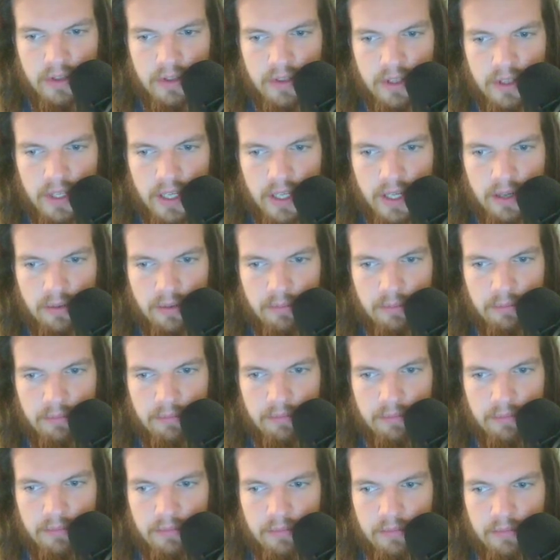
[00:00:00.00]
yeah,
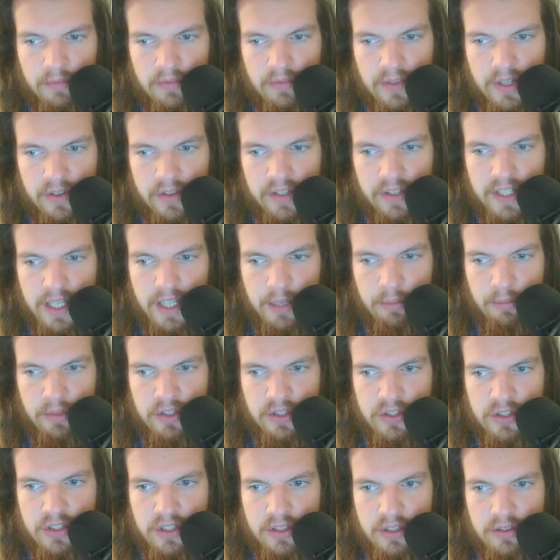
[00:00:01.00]
very
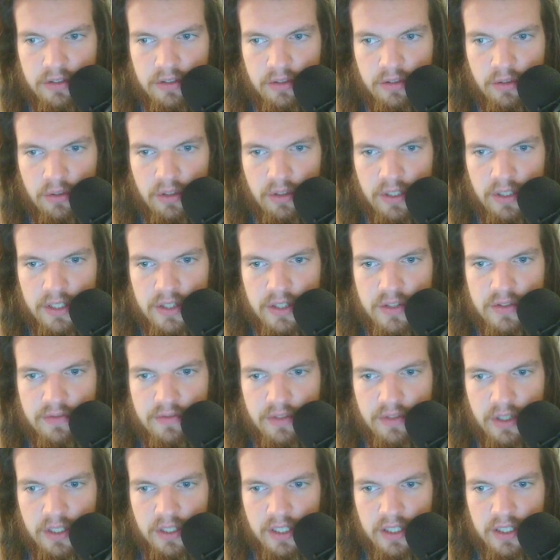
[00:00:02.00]
damaged, all this
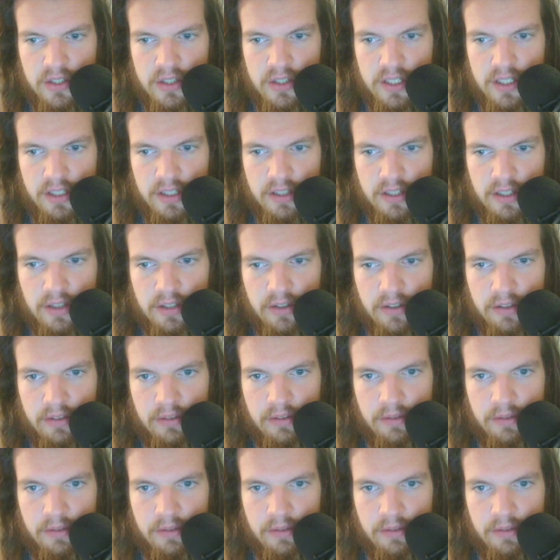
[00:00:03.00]
fucking shit here.